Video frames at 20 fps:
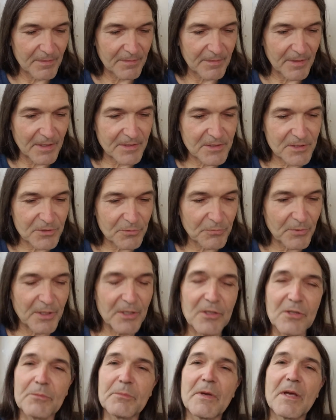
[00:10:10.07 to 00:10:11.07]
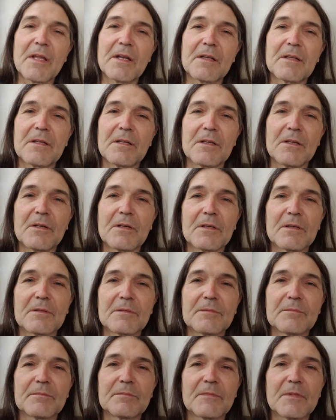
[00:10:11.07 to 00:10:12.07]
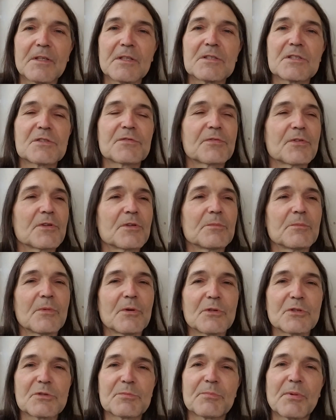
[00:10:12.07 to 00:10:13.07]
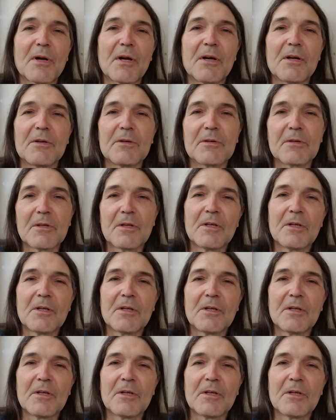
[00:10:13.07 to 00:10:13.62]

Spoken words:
that's the way humanity is for the most part,